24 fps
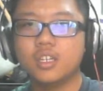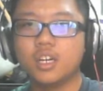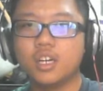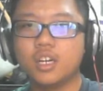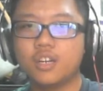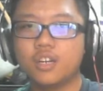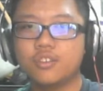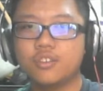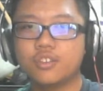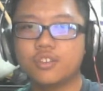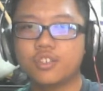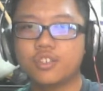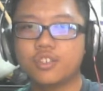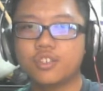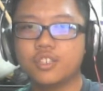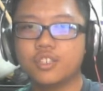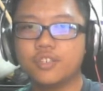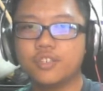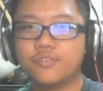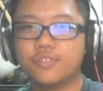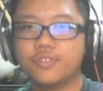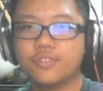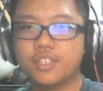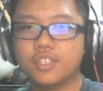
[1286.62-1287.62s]
How are you gonna
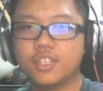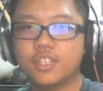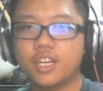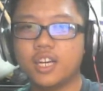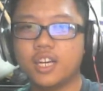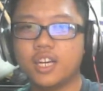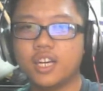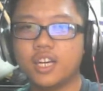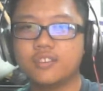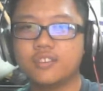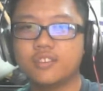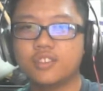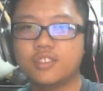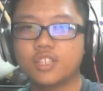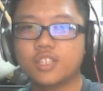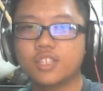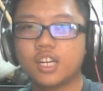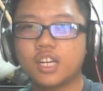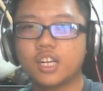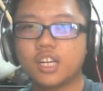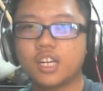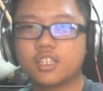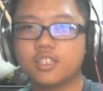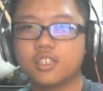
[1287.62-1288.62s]
defeat that,
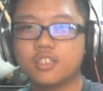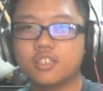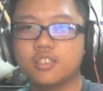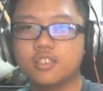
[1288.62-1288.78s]
Jack?